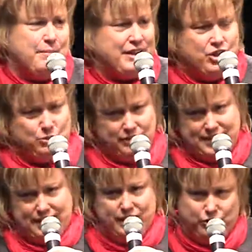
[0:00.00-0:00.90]
Then you would
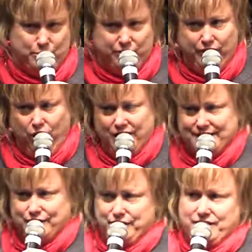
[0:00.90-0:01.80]
have seen a group of high
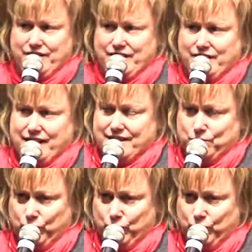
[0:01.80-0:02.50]
school certificate kids